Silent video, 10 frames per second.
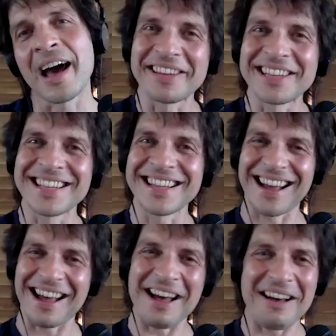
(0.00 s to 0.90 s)
mean,
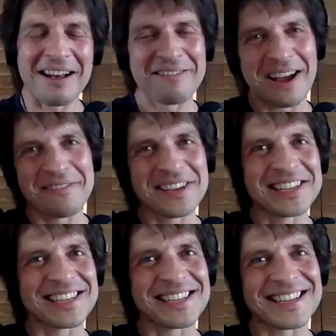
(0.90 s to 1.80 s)
I
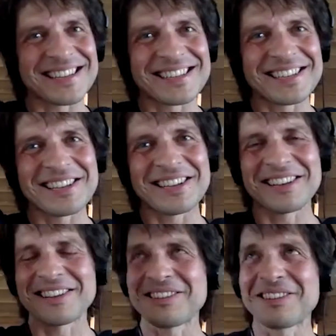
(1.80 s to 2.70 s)
mean,
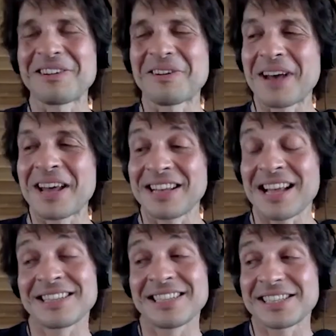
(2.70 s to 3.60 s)
you know,
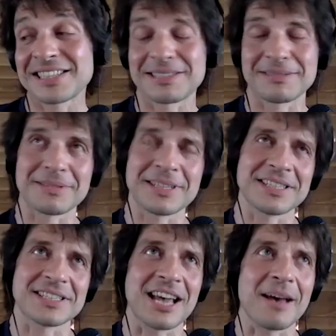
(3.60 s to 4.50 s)
and this
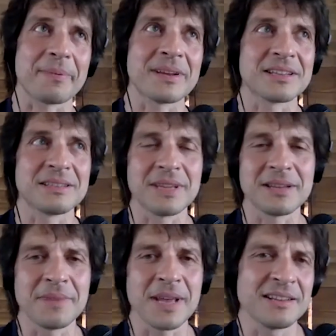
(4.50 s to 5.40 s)
is happening
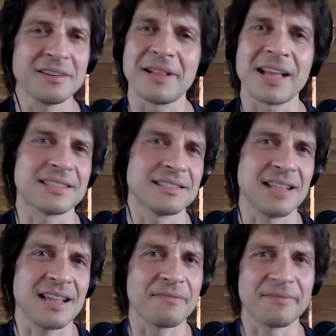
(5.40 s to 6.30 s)
in many, you know,
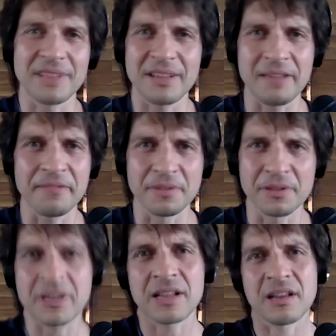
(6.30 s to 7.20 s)
like if you
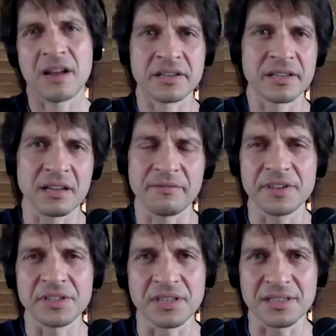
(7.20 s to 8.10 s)
look at the hunting and
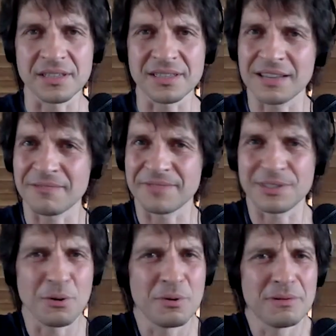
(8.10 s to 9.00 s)
fishing, there's like
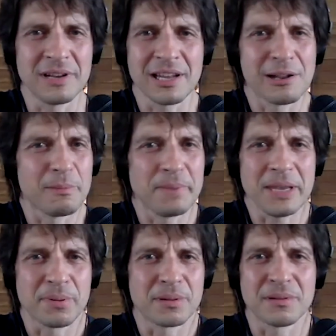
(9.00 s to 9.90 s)
so little
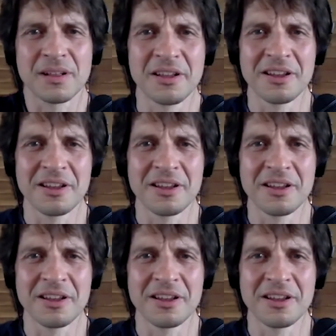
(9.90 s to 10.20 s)
people